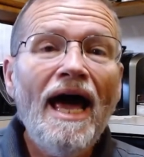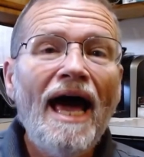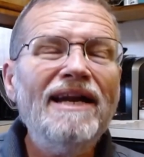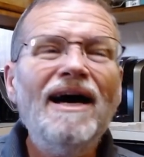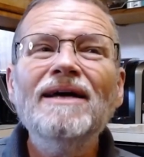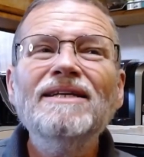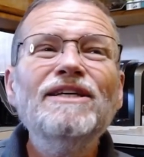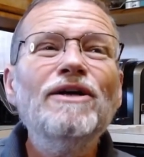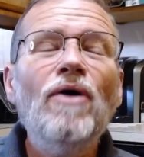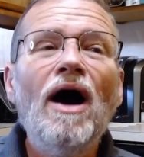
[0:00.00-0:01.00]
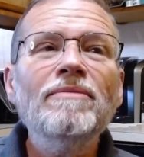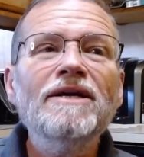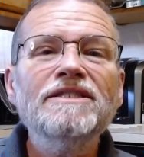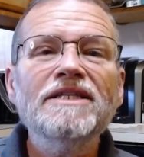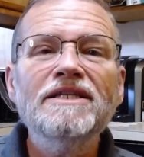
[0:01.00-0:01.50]
And I, you know, I'm going
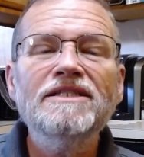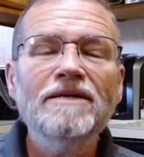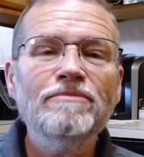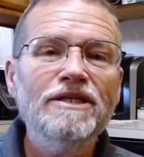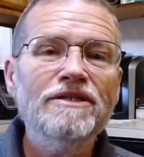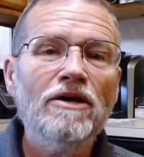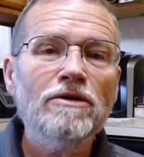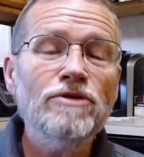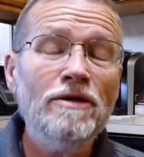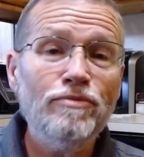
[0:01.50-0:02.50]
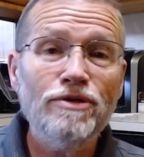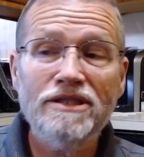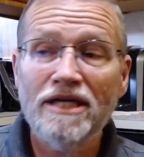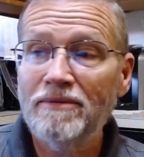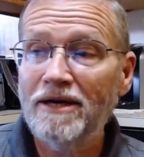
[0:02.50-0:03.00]
to say the same thing Donald Trump would have
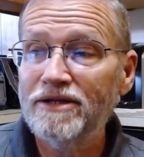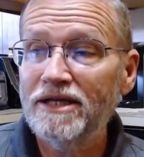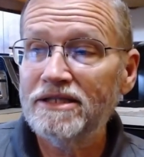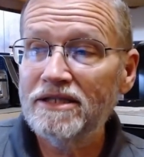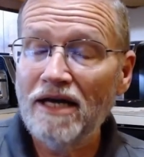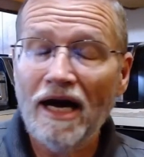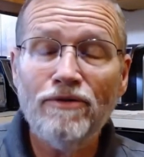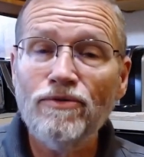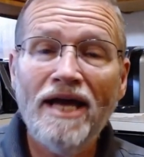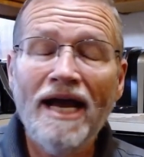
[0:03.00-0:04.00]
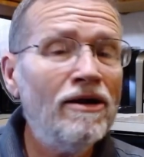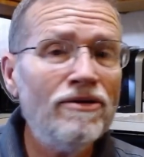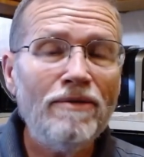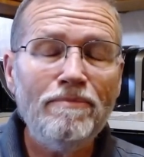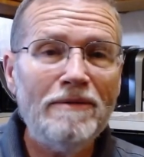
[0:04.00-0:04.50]
said about this, and I don't care
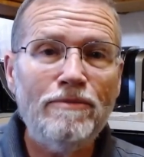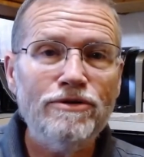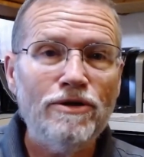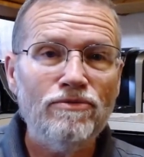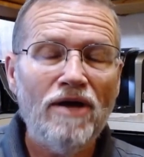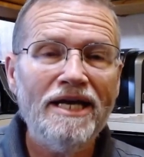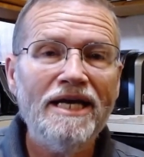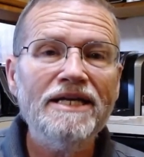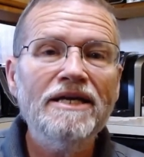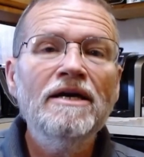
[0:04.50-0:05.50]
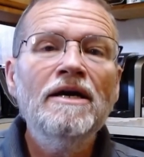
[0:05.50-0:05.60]
that people don't like it.